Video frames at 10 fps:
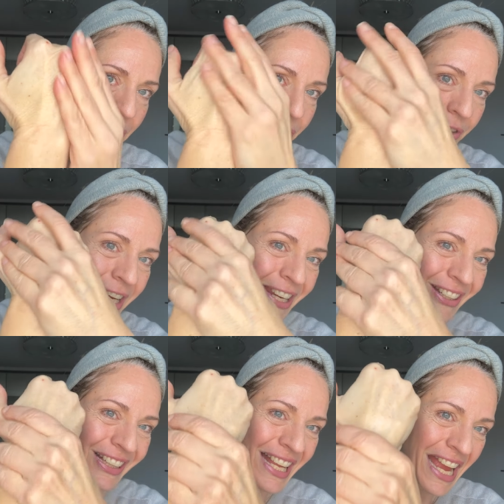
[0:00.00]

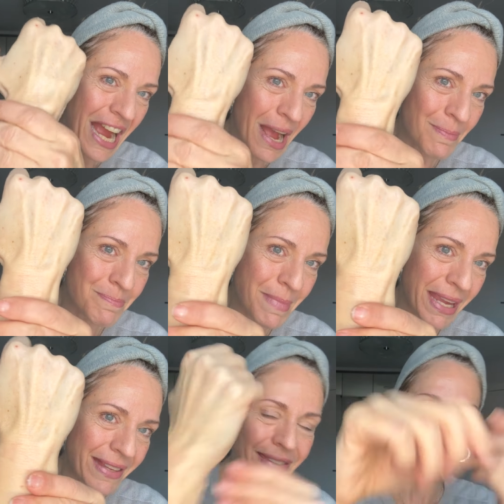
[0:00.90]
feel
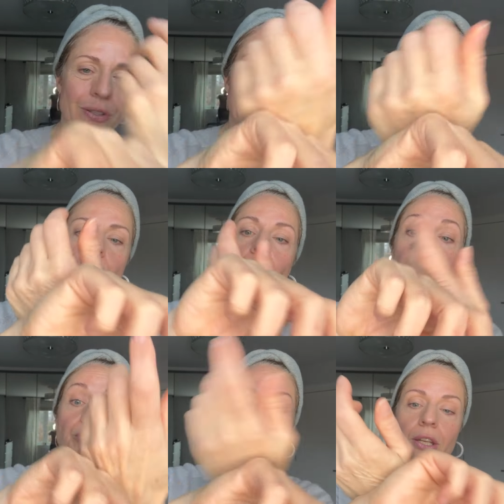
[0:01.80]
amazing okay don't
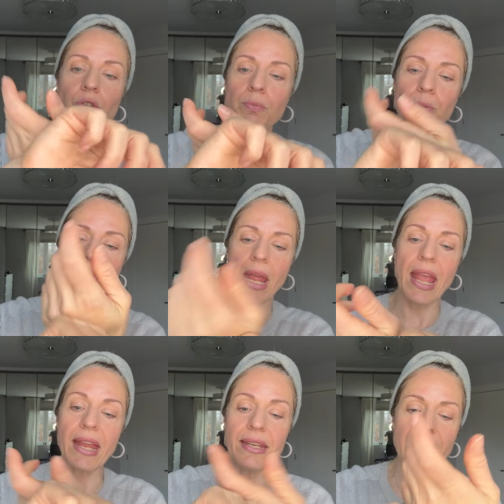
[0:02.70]
forget to put
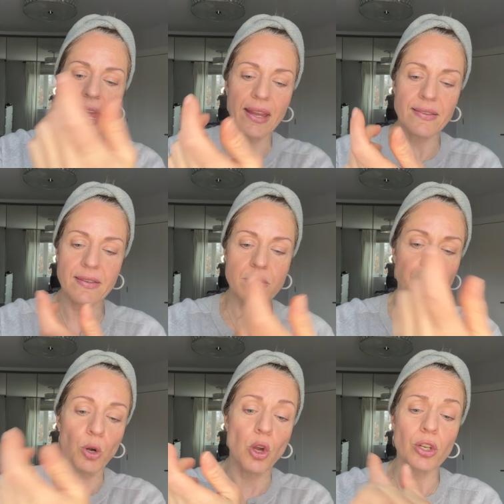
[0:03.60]
any excess
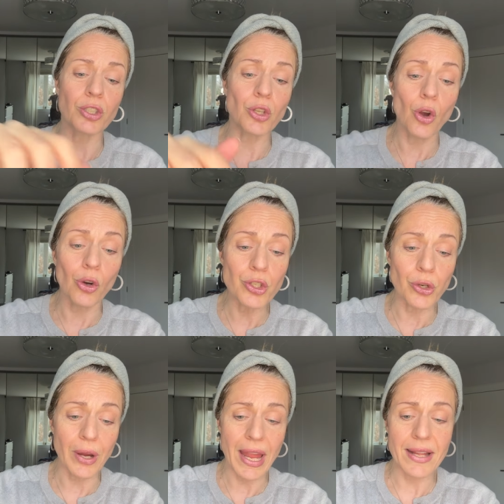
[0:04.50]
product on
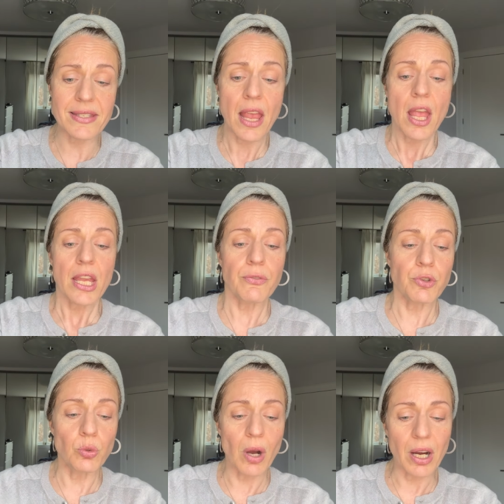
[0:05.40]
your hands if
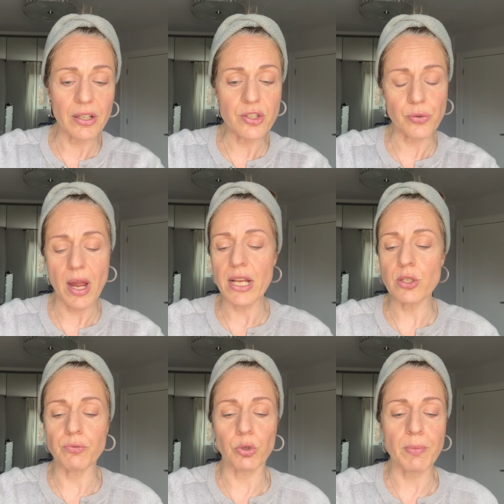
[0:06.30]
you are dry
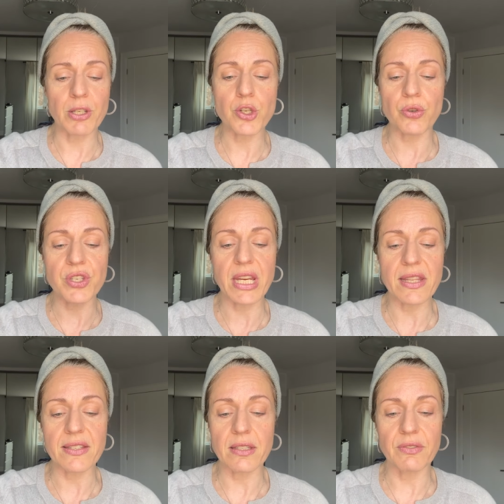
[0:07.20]
so for mature skin
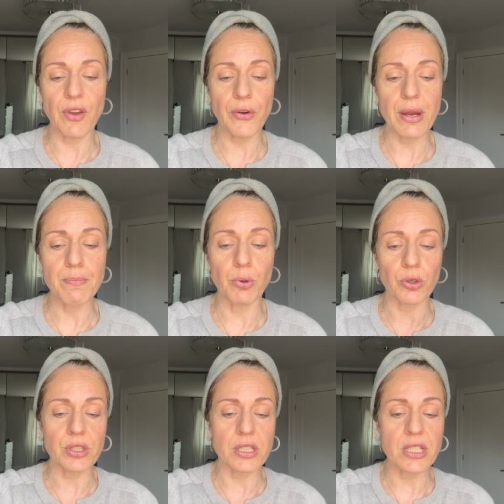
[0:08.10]
this is very
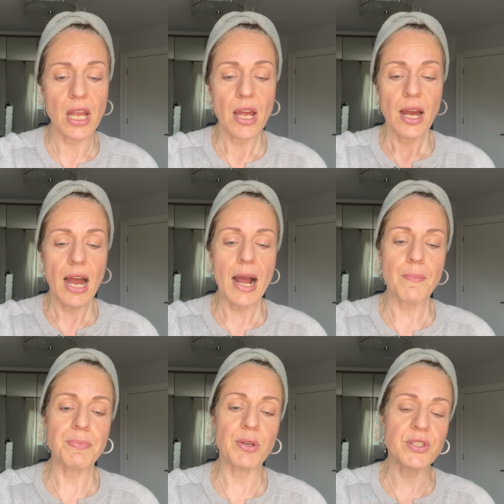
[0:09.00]
important
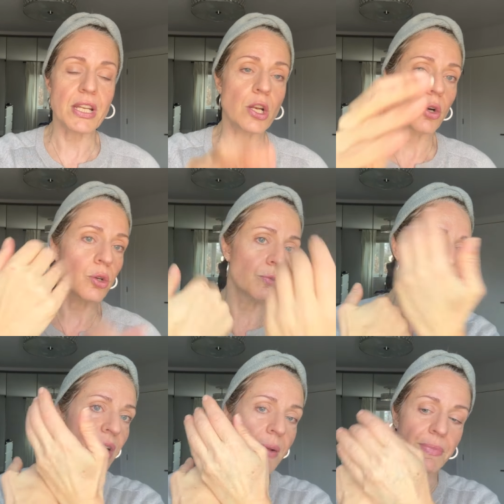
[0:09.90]
um, because a lot
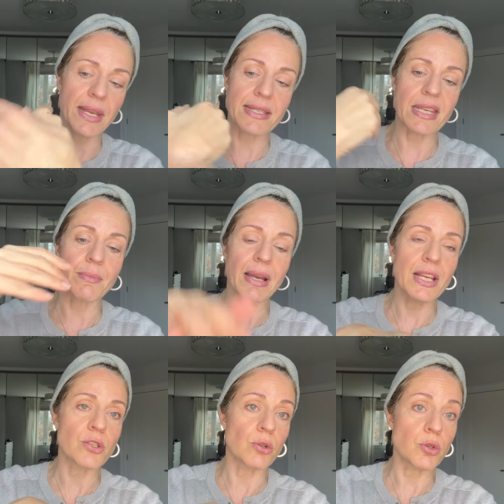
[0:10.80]
of um, eczema
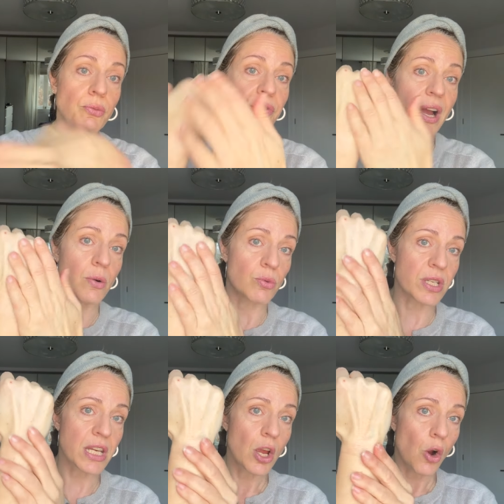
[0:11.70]
is also
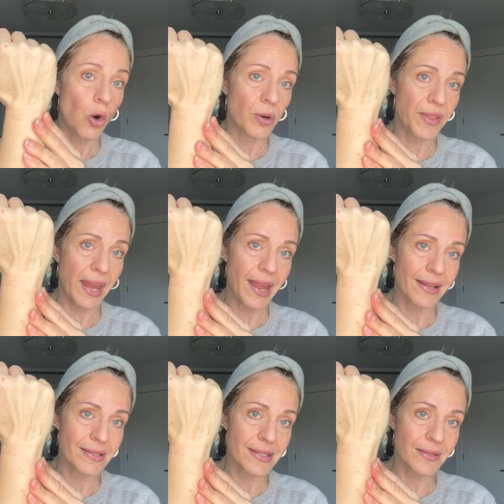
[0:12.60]
found on the
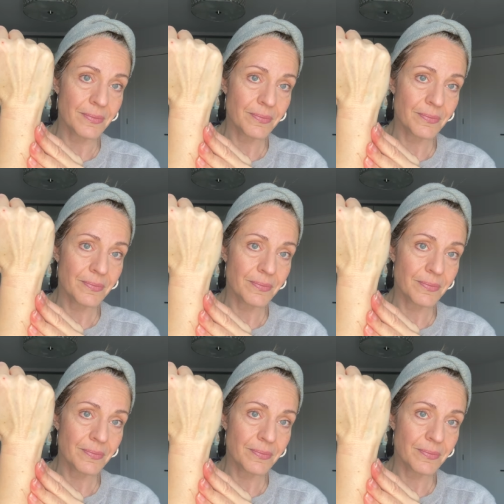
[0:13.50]
hands